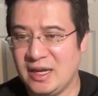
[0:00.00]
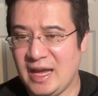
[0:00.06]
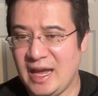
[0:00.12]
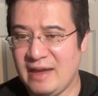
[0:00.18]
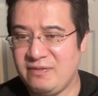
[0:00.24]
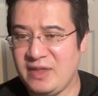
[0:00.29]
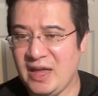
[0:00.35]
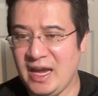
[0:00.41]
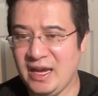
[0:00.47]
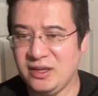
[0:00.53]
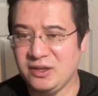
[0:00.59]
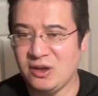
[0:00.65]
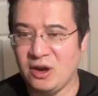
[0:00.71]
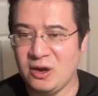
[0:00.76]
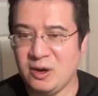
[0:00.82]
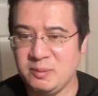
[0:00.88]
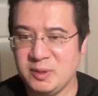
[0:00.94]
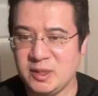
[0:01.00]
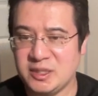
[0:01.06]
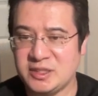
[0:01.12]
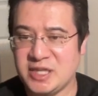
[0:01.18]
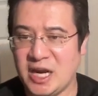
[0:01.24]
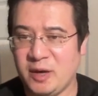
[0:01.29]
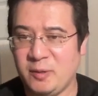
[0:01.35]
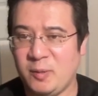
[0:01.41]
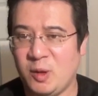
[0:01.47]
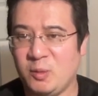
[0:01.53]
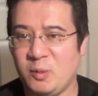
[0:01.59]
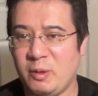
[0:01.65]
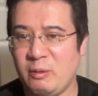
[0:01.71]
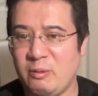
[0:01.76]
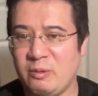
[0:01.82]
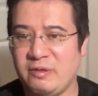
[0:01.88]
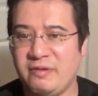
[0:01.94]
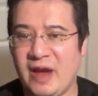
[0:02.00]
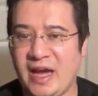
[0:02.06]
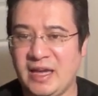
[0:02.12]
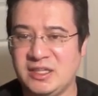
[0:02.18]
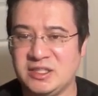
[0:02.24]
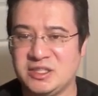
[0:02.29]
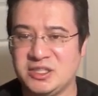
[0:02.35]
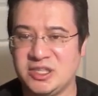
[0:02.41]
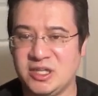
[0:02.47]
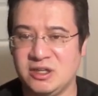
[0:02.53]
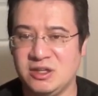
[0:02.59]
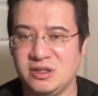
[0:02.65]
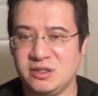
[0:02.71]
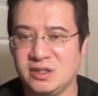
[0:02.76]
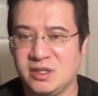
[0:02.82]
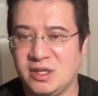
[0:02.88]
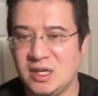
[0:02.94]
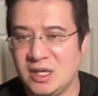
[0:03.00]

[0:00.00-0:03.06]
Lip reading: If they had gone up to the Shadow Ball, we would have had to shield.